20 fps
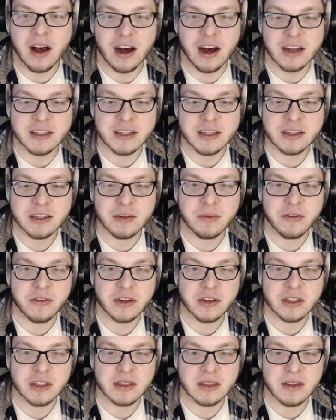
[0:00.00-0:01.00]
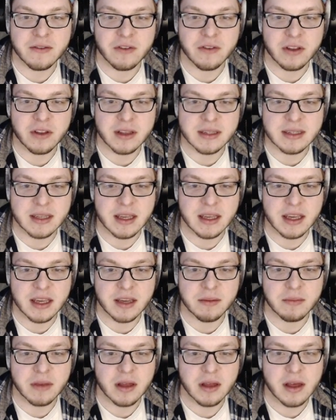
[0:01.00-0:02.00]
System proficiency for this
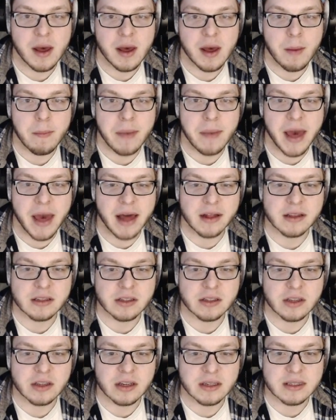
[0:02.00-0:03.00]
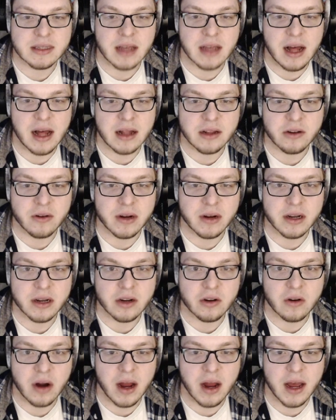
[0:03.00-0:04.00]
team, balance looks solid,
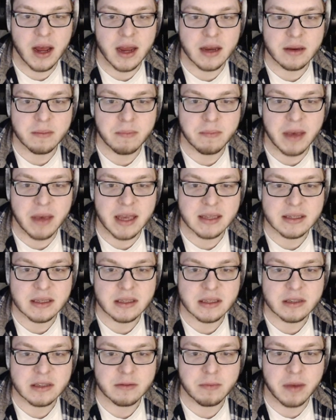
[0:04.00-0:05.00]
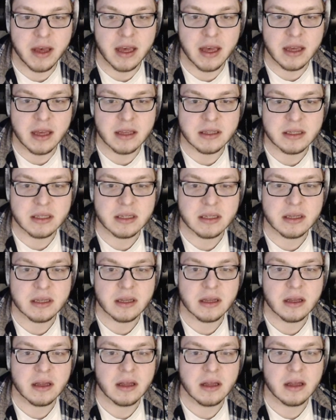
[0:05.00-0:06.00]
grind, pace and space,
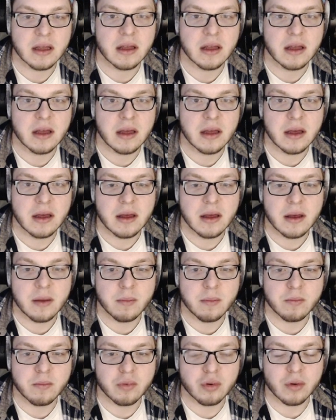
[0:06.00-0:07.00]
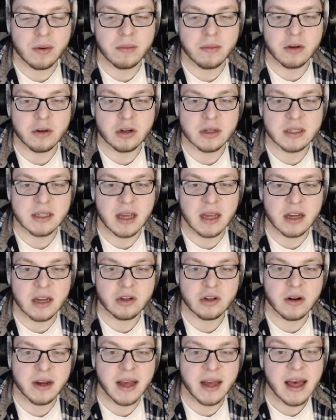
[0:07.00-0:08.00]
perimeter
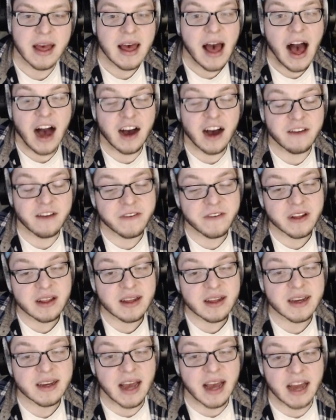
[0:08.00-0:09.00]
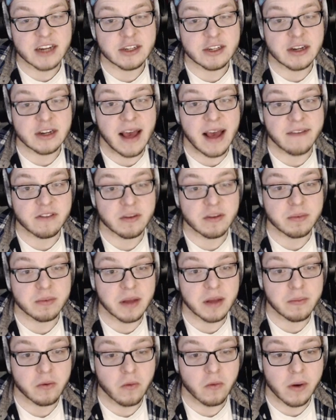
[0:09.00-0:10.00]
centric. I feel like I should have to
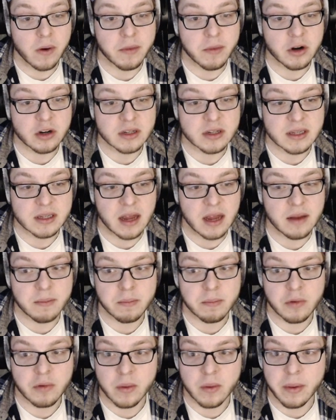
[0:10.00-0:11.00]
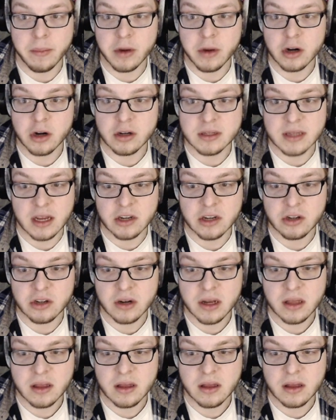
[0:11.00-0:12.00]
play perimeter
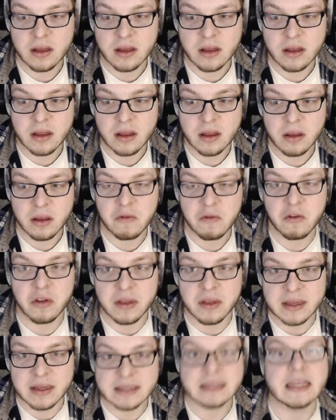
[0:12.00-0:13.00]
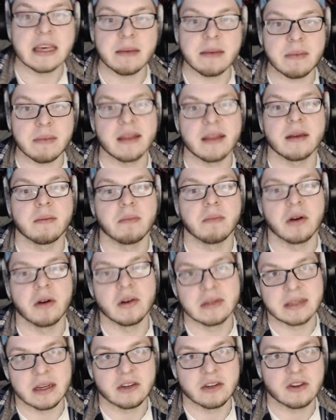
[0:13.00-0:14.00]
centric for this team, and then
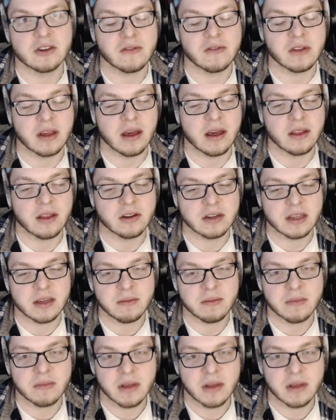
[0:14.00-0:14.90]
post centric for the other team,